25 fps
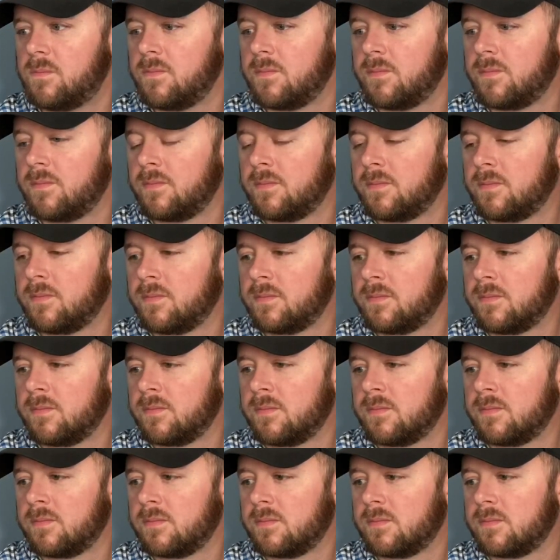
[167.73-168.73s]

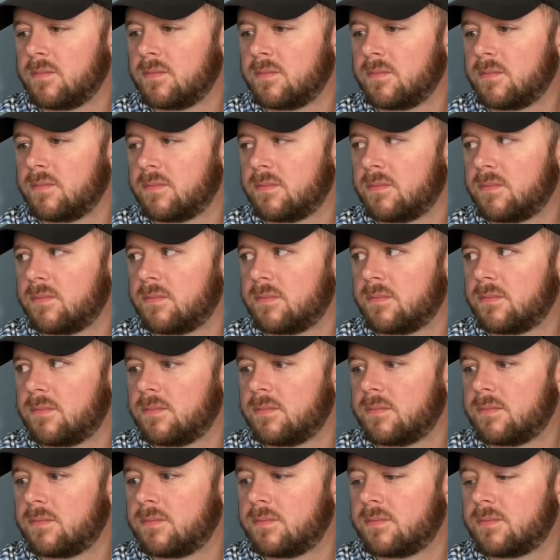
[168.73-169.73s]

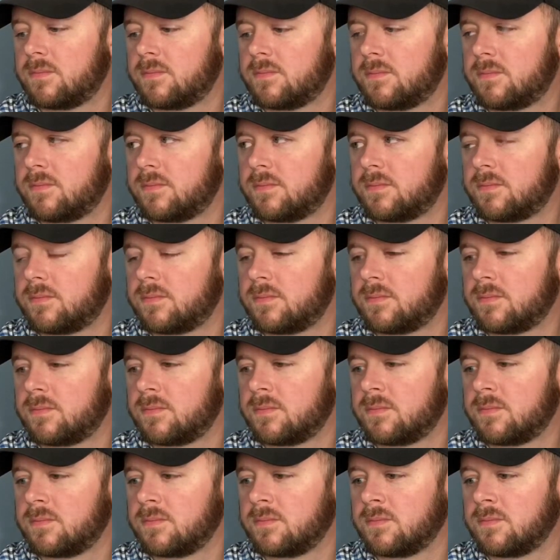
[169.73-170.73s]

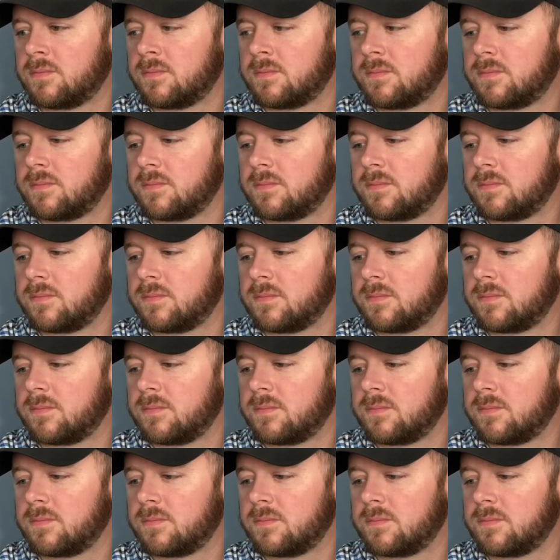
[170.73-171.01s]
(not speaking)